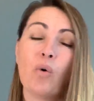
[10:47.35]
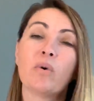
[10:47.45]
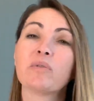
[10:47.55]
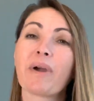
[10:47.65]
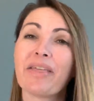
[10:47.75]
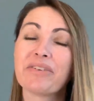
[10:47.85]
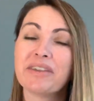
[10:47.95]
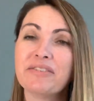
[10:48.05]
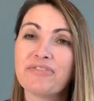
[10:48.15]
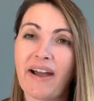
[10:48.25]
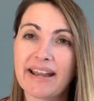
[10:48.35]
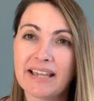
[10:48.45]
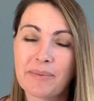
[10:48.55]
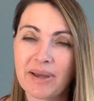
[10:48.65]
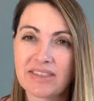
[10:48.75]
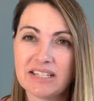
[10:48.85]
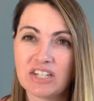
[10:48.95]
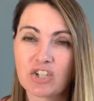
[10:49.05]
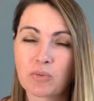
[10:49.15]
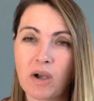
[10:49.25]
when rather than fighting about the
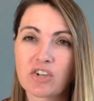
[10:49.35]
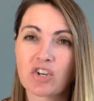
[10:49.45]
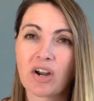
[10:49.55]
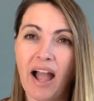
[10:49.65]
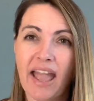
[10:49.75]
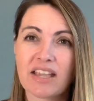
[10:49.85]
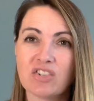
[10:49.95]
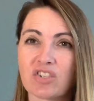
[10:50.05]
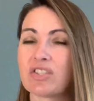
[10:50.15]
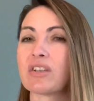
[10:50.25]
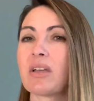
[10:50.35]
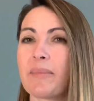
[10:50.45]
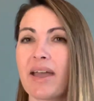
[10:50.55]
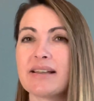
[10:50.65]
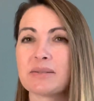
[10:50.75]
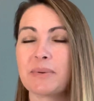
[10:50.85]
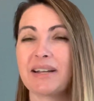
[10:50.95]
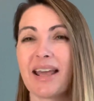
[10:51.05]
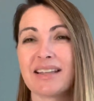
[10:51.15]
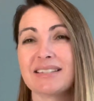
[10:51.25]
dishwasher, I can just look at my husband
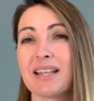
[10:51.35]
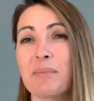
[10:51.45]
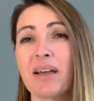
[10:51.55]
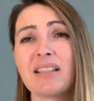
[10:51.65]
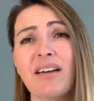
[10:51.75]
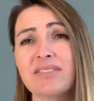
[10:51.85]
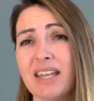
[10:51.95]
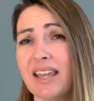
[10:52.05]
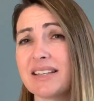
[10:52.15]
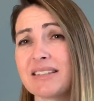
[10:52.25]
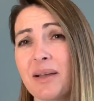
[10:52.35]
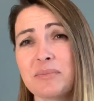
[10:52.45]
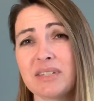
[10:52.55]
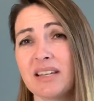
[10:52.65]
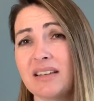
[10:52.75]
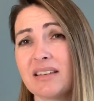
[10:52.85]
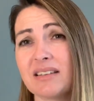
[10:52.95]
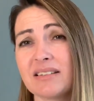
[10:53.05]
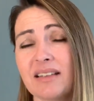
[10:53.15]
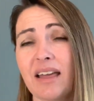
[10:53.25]
and I can say, my love tank is empty.
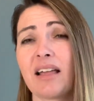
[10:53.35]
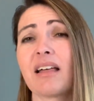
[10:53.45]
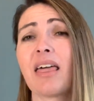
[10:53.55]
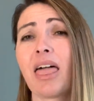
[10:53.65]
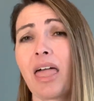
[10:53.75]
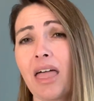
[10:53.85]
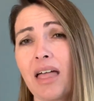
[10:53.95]
Like, ugh.